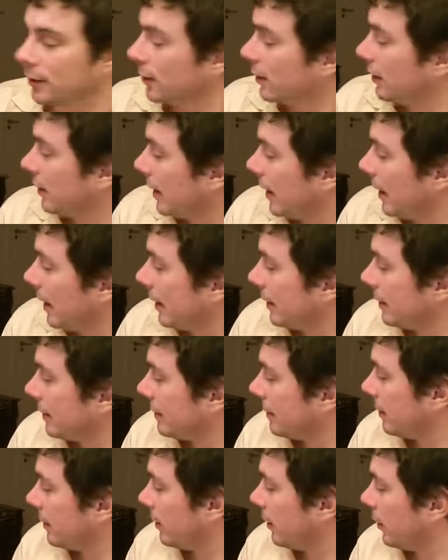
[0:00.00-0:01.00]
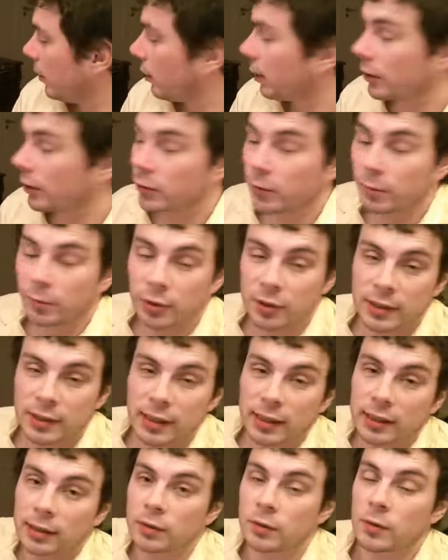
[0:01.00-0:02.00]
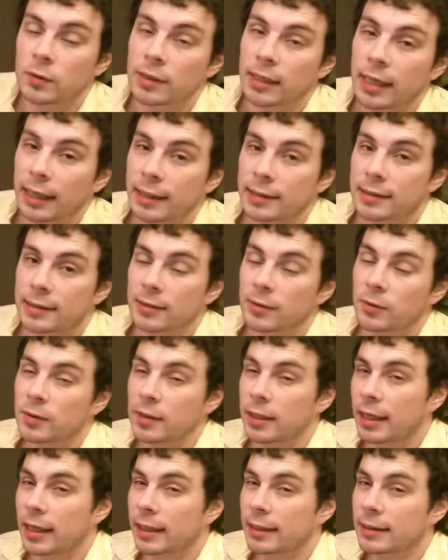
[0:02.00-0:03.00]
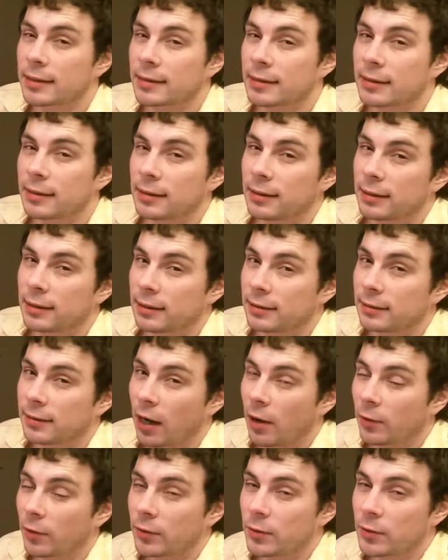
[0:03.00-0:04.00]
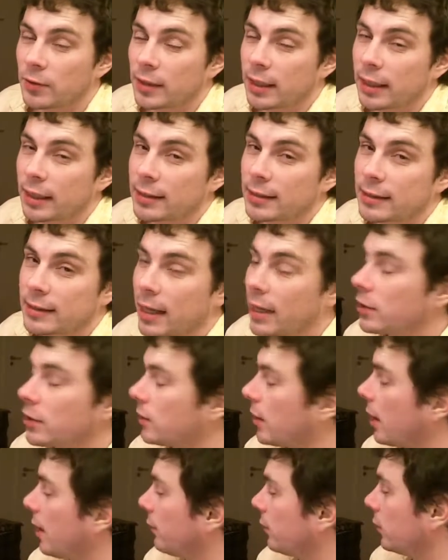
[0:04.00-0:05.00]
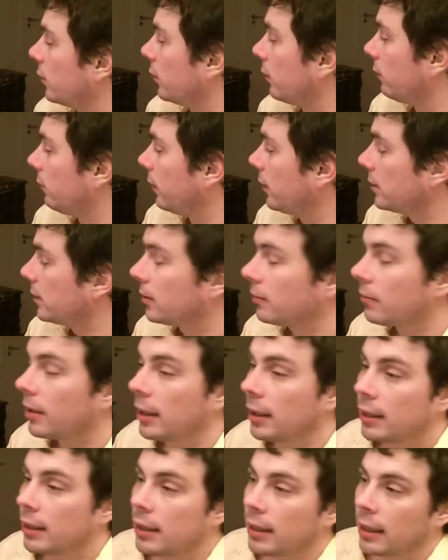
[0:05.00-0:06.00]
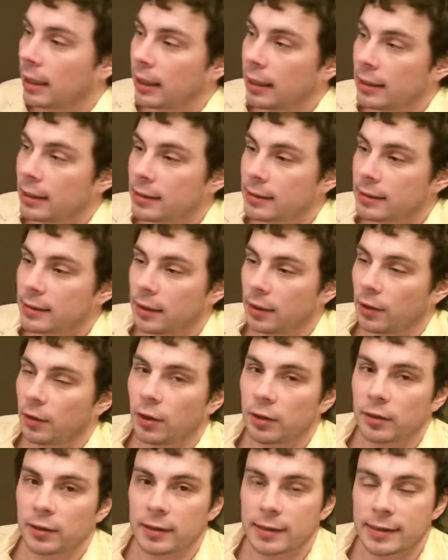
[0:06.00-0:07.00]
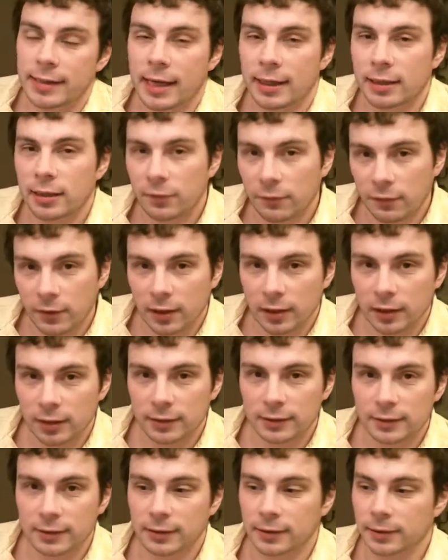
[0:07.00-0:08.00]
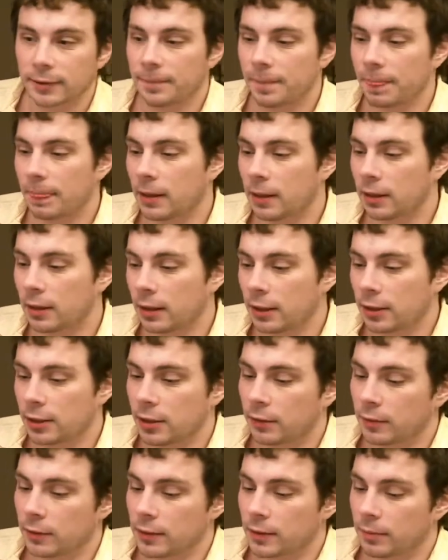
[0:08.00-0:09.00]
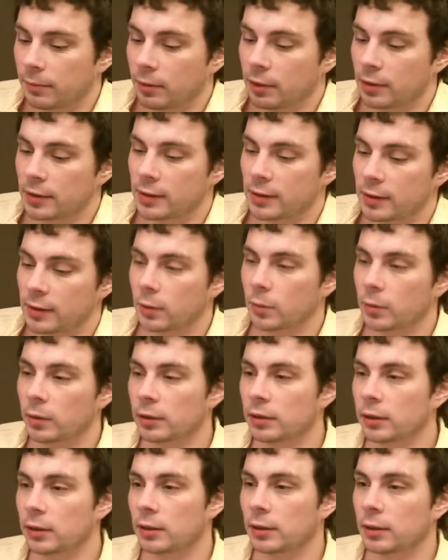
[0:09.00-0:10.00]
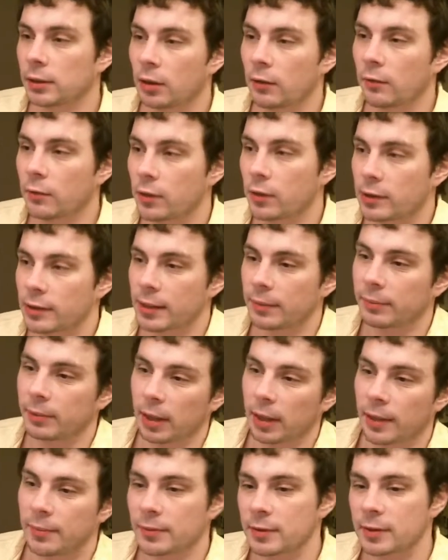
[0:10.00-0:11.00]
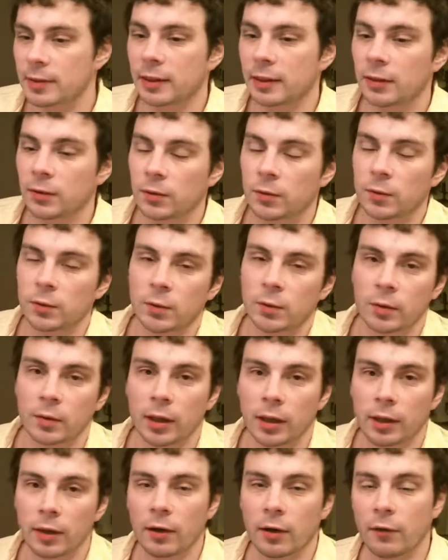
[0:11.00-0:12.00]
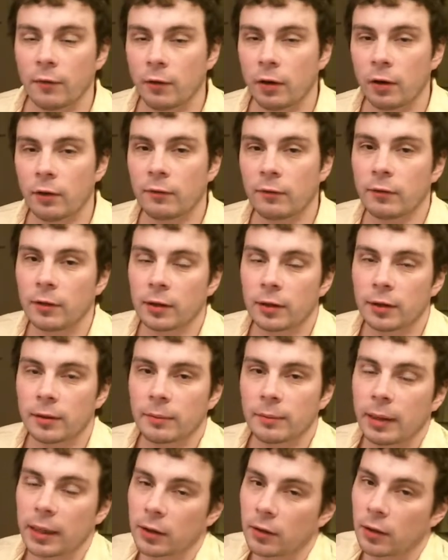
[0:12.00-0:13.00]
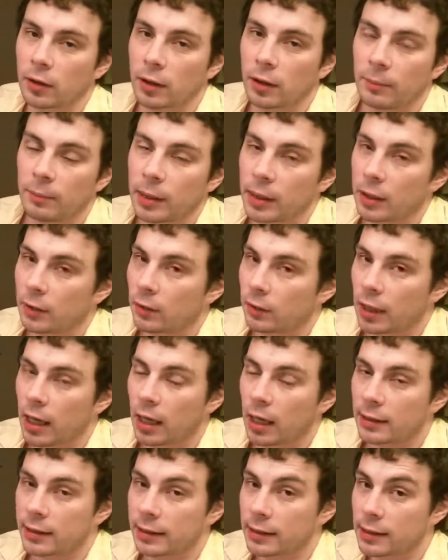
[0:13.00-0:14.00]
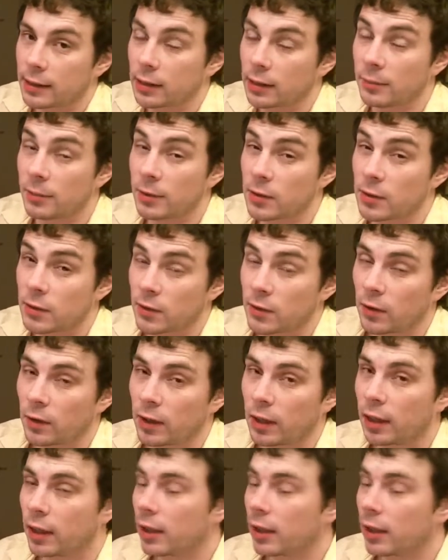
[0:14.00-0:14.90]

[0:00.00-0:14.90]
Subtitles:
And in order to proceed to the next town, to the next stage, you have to defeat him. It is not that difficult. In general, the bosses, you will of course sometimes need to evolve, make your card deck a little bit stronger